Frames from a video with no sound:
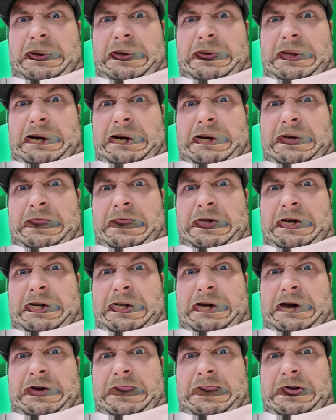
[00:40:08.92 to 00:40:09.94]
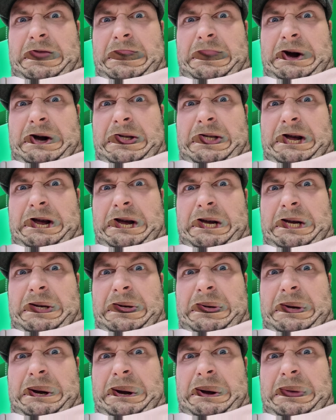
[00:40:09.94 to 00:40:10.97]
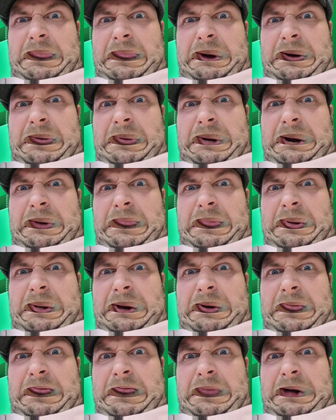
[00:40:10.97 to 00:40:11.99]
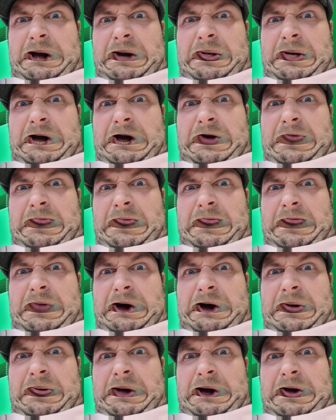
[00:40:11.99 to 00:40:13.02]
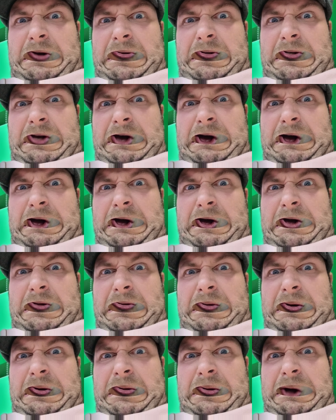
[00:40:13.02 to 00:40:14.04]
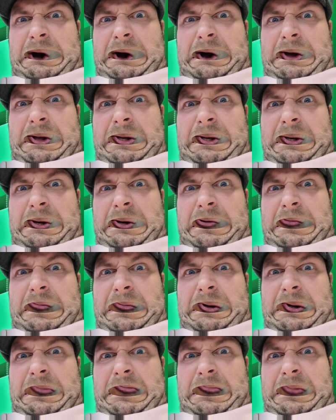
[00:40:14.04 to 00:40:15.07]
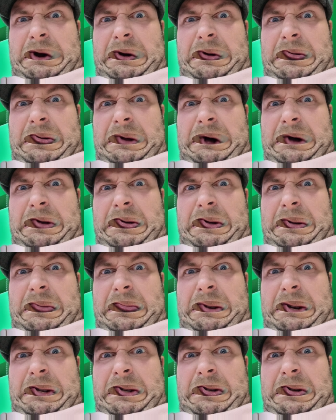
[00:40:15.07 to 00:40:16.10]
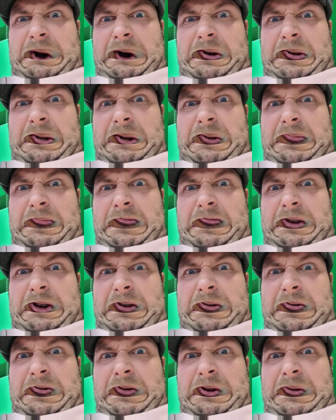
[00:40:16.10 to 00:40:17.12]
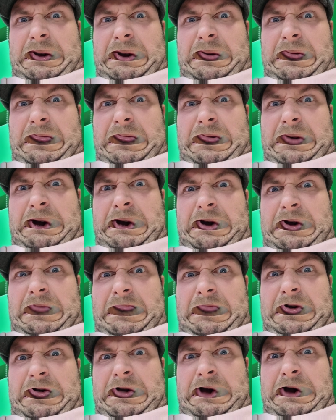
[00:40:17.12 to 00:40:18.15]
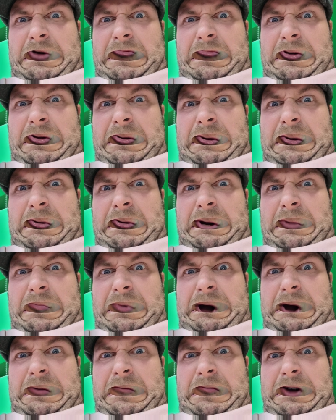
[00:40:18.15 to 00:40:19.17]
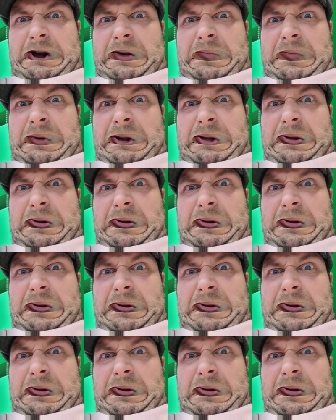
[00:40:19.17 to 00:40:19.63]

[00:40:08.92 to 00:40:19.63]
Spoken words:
evening, everybody, and welcome to FlatCap Fridays. Tonight, we've got lots of exciting things to do. We're going to talk about vaping,